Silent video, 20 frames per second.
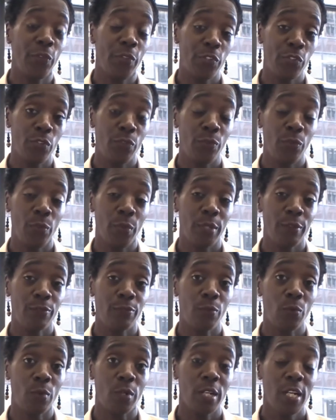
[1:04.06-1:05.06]
interviewing
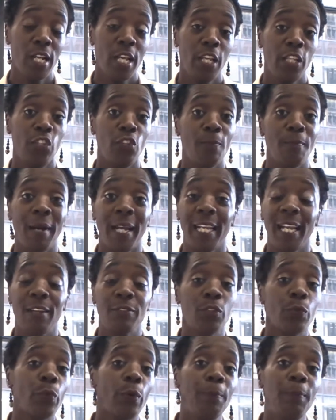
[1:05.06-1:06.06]
for. You might
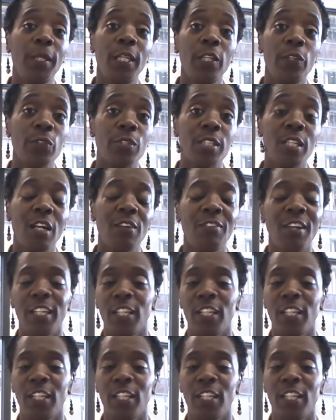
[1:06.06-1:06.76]
have to repeat yourself.